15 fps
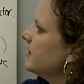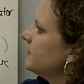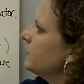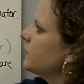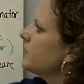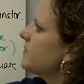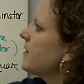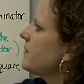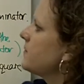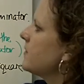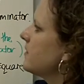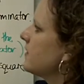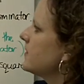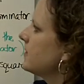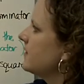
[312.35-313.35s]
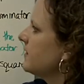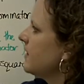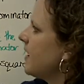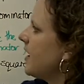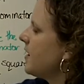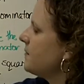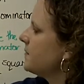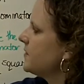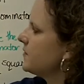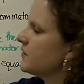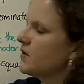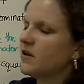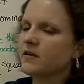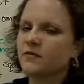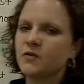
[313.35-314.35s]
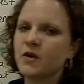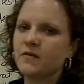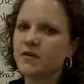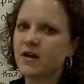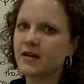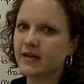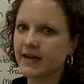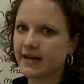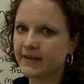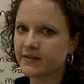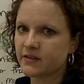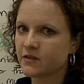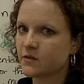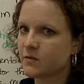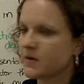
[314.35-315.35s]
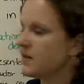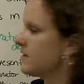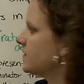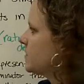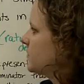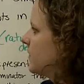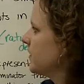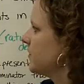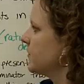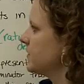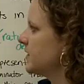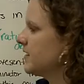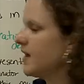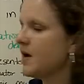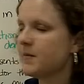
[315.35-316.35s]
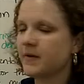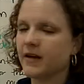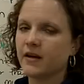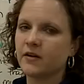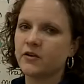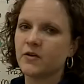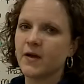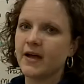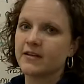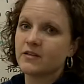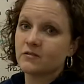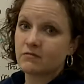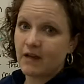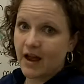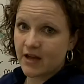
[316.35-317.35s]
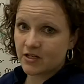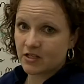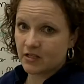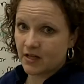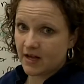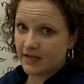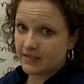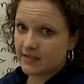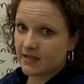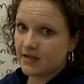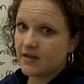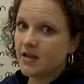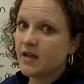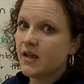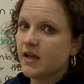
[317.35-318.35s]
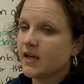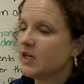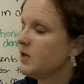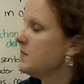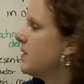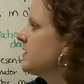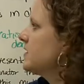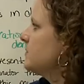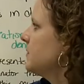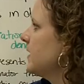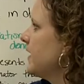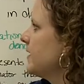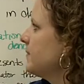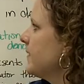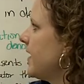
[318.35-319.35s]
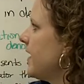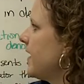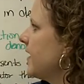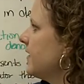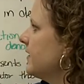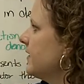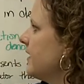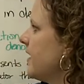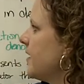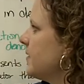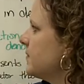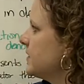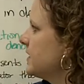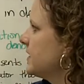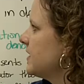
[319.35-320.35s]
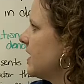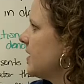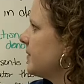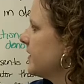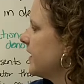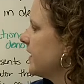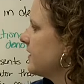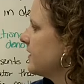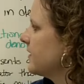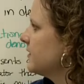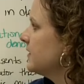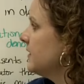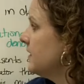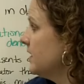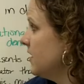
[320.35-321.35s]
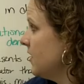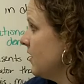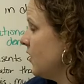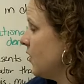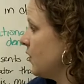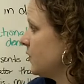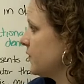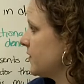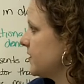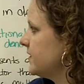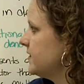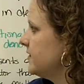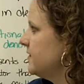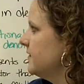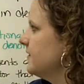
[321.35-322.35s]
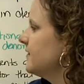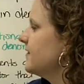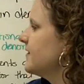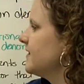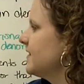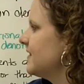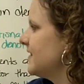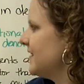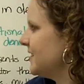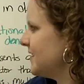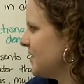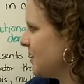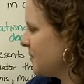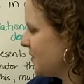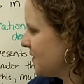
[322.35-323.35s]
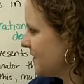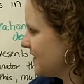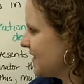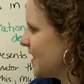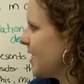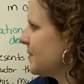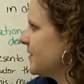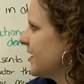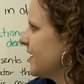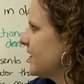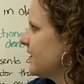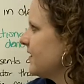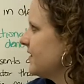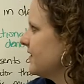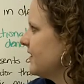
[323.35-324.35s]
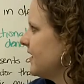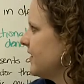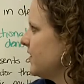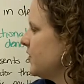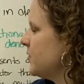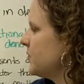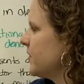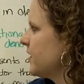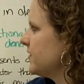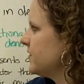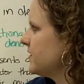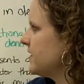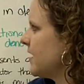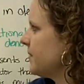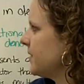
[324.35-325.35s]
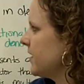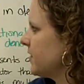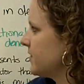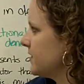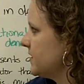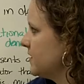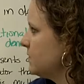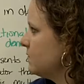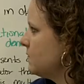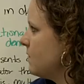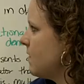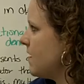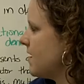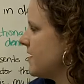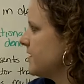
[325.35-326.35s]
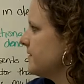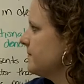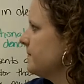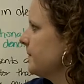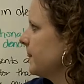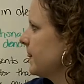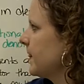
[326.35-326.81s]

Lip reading: If you remember, if you ever got an answer with a square root in the denominator, you had to rationalize it. And you multiply it by the denominator over the number in the denominator in the numerator and denominator. This is 1.